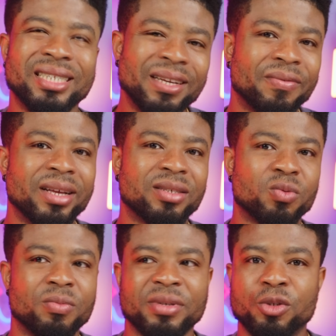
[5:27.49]
the difference
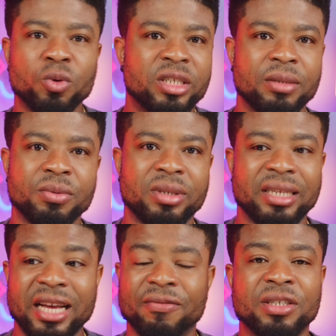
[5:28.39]
won't be notable
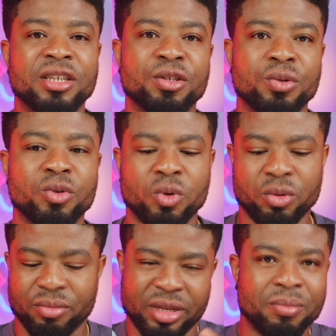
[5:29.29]
in everyday use
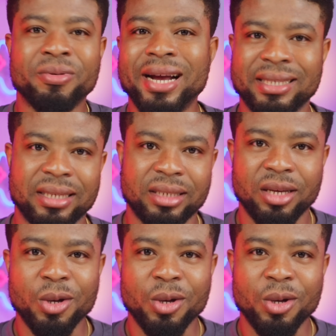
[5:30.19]
or in practice.